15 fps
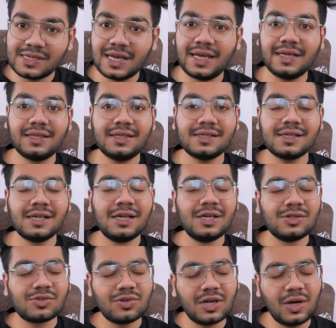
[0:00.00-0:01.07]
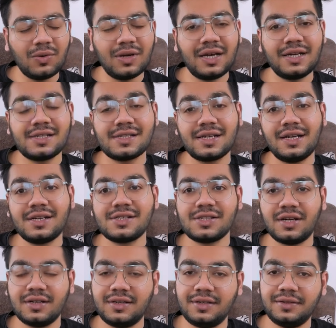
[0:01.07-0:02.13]
like this. So now let's get
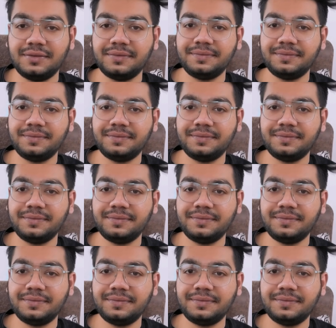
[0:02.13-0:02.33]
started.